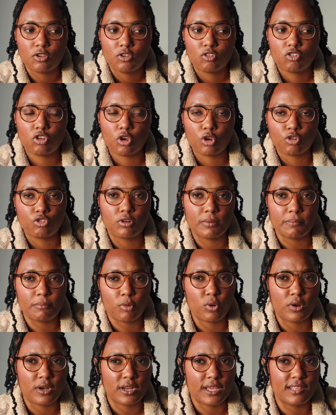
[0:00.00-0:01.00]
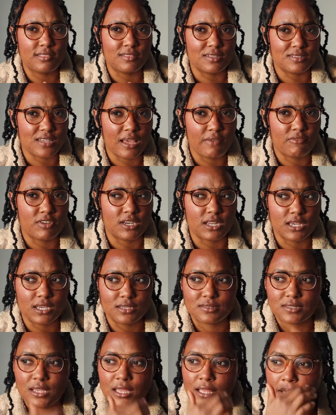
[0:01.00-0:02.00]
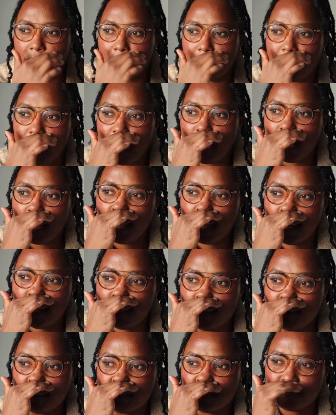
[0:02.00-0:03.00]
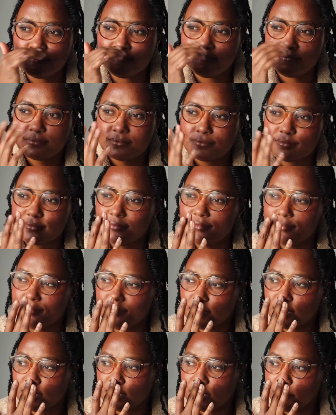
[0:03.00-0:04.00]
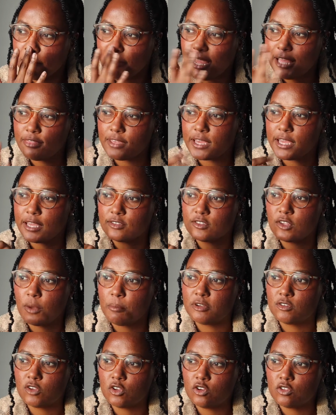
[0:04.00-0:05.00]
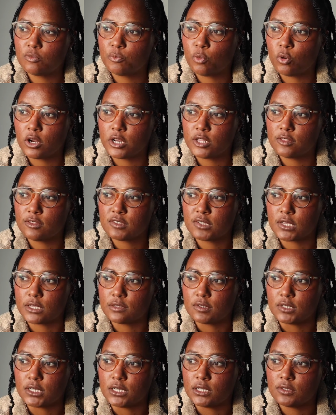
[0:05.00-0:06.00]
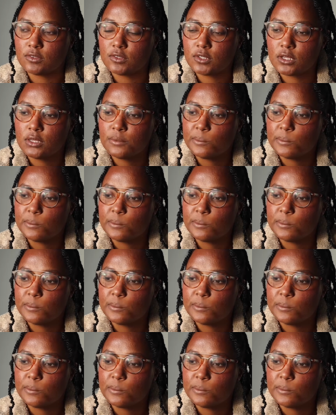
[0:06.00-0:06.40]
children born in the 70s. And my thing is, so Matilda's born in the 60s.